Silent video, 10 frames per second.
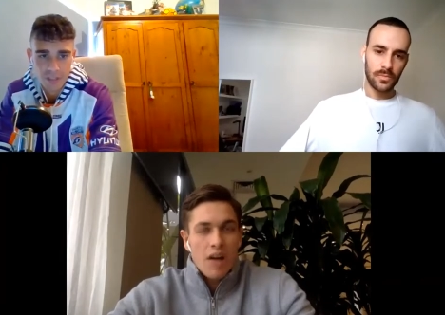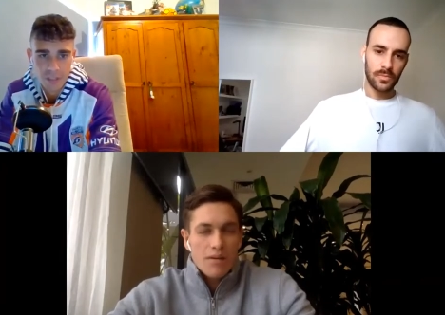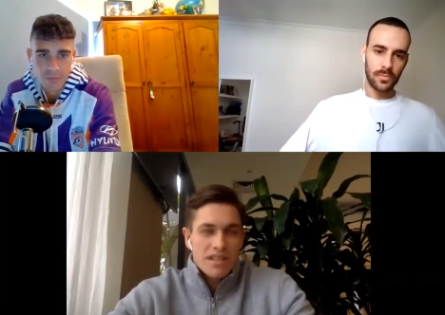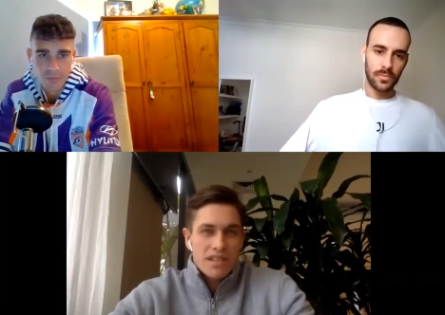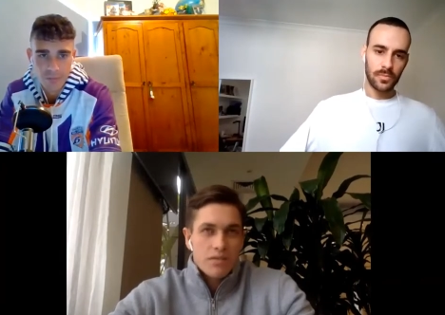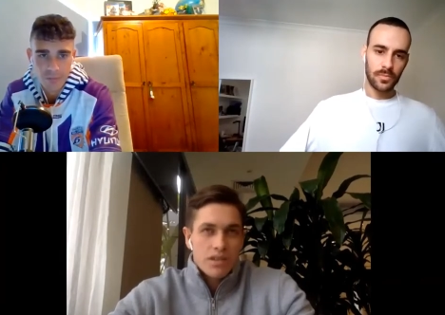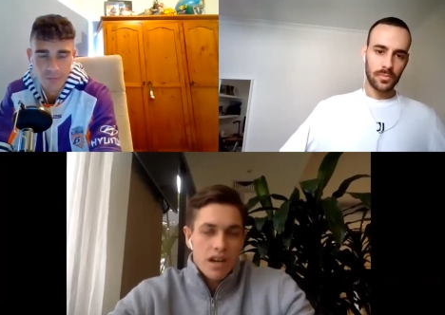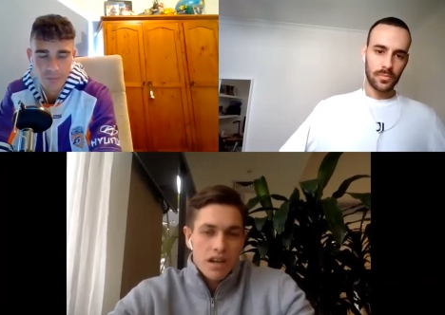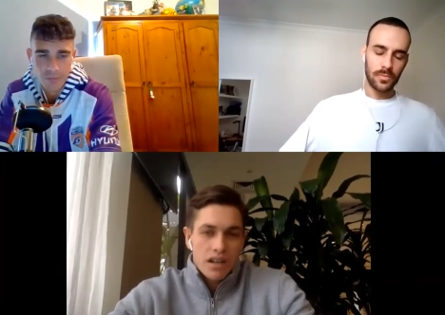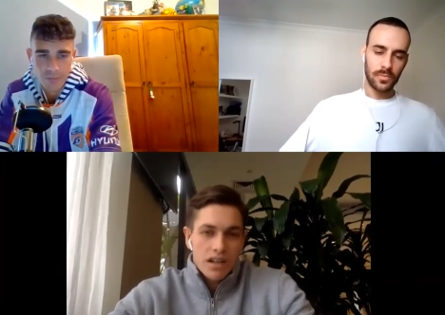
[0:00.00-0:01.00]
Speaker 1: I was still
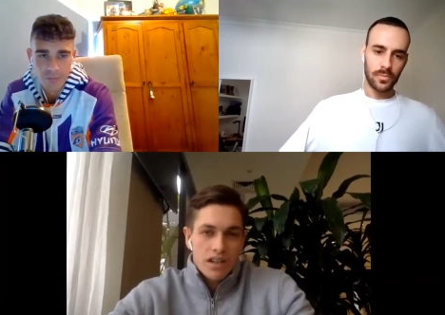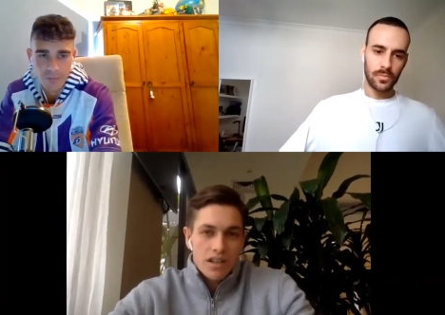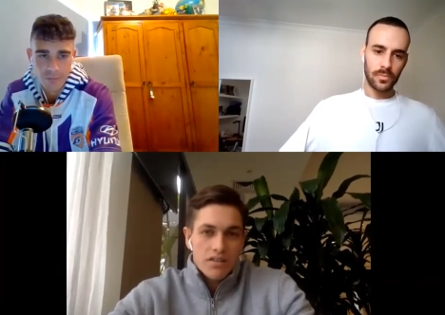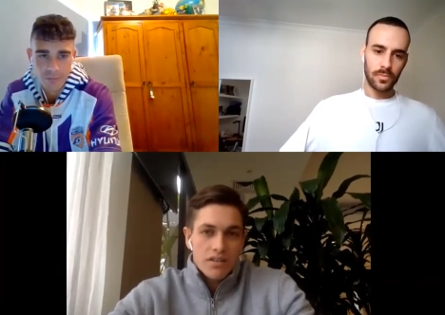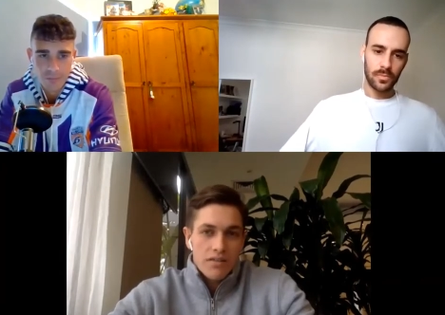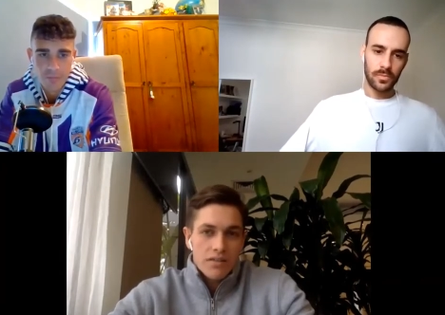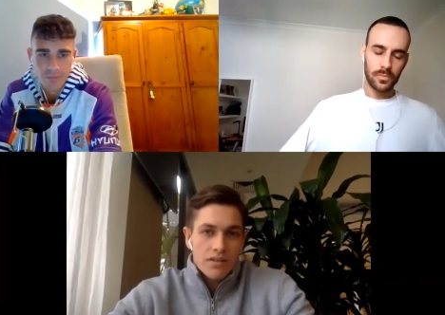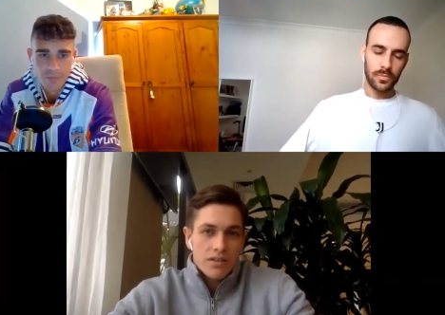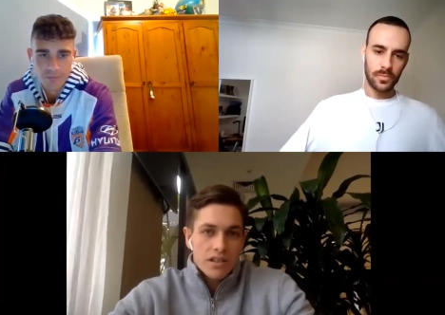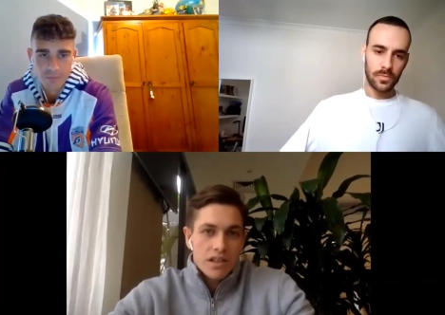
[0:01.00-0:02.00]
young in year eleven,
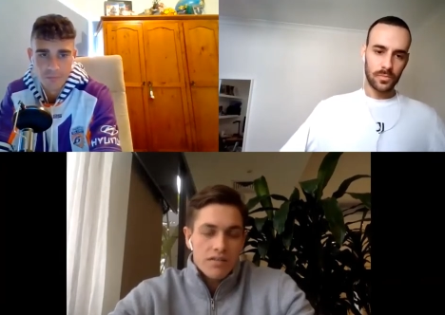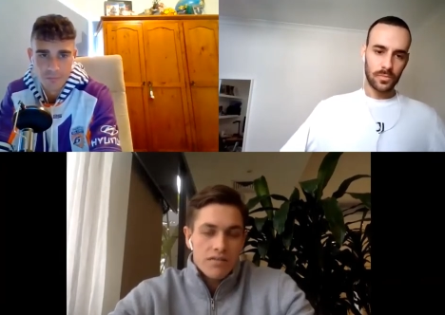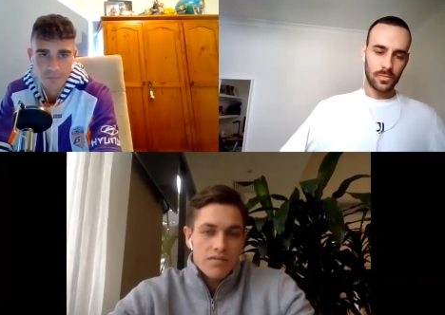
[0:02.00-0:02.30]
only like